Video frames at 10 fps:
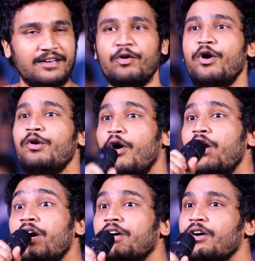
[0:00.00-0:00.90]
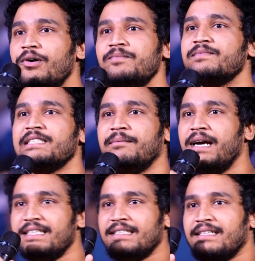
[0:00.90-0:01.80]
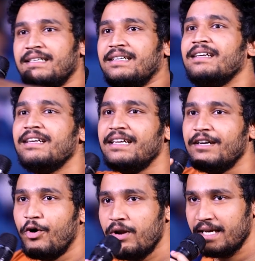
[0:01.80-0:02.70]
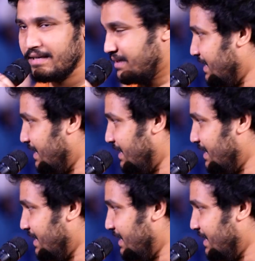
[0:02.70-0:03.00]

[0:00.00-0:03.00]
Whole world nakko bhai, only